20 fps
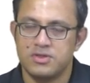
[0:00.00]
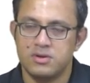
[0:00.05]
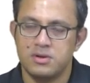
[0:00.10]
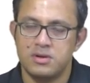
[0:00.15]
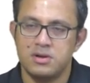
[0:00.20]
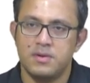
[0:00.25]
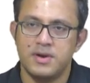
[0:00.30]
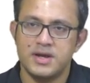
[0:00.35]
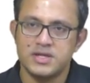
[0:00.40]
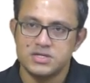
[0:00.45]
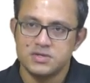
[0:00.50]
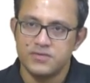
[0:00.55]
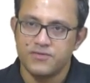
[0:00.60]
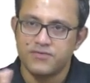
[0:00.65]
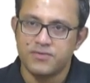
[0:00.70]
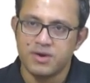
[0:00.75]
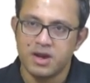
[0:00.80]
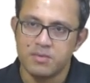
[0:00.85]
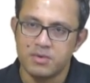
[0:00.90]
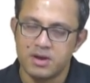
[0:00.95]
So the narrative
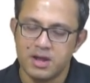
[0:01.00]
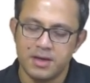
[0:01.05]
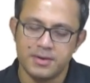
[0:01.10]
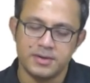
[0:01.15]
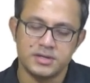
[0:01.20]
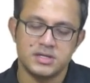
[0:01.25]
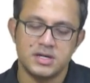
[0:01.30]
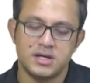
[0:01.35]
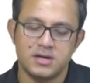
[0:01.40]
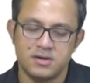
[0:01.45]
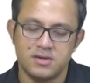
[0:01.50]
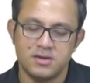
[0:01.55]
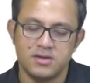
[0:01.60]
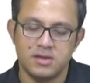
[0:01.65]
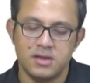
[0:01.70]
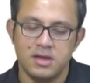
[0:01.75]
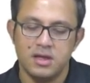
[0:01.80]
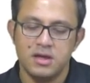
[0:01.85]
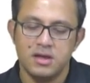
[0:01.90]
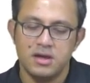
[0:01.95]
frame in Heart of
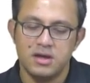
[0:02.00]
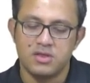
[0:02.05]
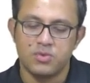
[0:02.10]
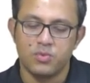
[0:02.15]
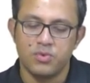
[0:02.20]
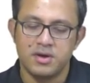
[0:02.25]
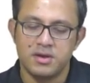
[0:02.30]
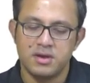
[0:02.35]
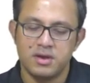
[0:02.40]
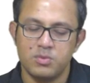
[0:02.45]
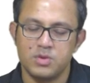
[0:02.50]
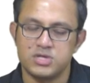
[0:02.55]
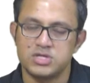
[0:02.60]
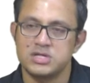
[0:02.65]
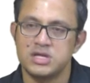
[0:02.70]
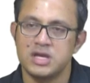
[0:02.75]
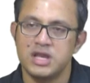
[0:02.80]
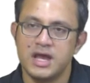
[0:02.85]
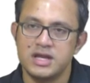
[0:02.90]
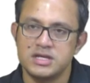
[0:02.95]
Darkness is one in which
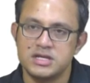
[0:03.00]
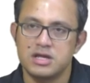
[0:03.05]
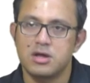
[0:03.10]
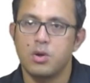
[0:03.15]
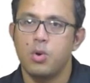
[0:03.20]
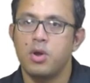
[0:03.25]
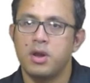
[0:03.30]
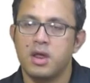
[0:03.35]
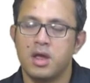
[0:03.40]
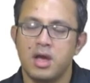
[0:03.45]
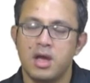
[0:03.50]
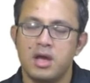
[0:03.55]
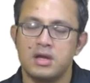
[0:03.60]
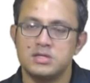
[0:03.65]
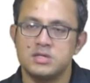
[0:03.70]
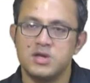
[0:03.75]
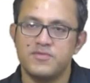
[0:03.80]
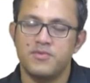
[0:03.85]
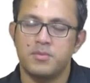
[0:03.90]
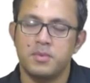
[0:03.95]
delayed decoding
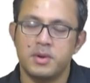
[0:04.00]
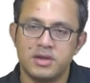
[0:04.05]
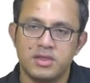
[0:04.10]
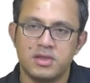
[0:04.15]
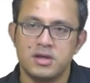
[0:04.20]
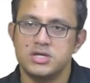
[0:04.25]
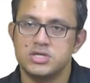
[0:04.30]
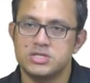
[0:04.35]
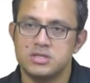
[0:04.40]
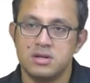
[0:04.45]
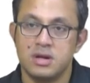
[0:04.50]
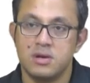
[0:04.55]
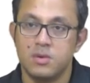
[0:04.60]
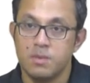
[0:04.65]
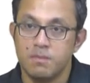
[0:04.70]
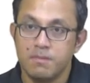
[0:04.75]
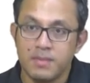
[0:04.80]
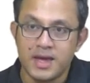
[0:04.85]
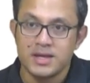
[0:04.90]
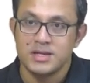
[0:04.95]
and defamiliarization are
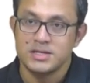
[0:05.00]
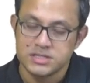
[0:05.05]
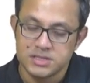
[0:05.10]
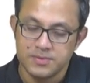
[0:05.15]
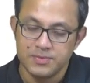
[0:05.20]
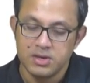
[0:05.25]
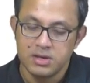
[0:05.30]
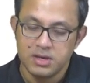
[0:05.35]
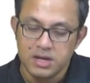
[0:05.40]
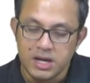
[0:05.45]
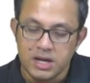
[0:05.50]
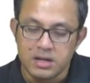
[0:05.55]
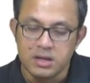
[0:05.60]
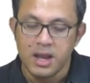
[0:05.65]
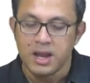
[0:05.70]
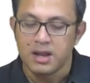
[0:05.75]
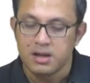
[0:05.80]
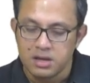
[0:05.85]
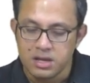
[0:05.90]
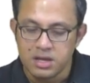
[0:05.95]
embedded,
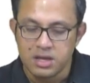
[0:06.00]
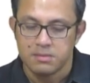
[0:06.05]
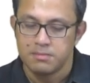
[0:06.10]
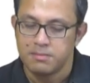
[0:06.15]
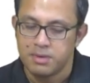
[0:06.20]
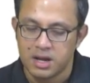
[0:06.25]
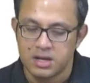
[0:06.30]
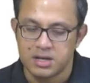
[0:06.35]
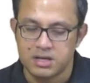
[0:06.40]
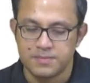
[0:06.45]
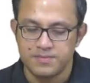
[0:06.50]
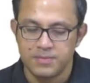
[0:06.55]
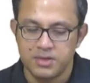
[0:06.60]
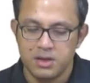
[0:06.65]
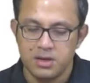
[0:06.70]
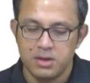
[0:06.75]
innately embedded.